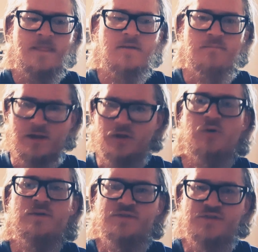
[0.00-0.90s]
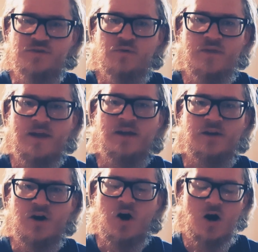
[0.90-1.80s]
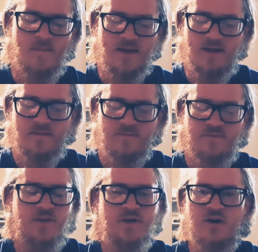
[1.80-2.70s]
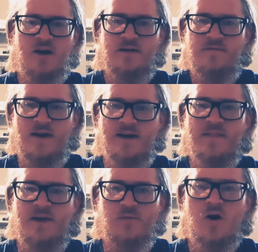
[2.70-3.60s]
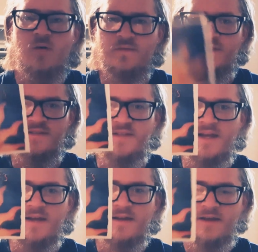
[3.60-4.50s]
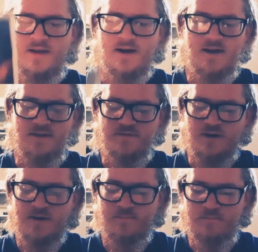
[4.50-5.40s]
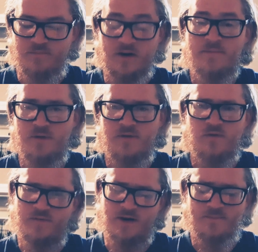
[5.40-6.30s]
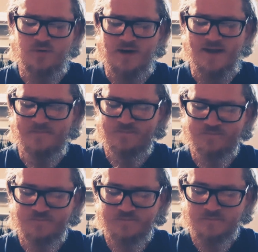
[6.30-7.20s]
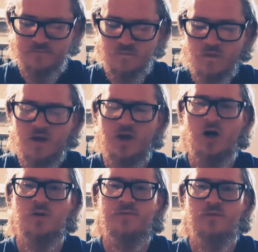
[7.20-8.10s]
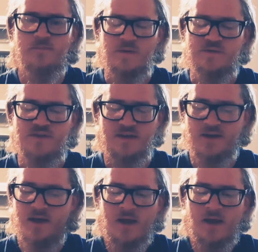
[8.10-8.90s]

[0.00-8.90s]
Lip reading: mellow and soothing and calming, then you're not going to find anything wrong with this thing. It's very, very beautiful, very pretty, colorful music.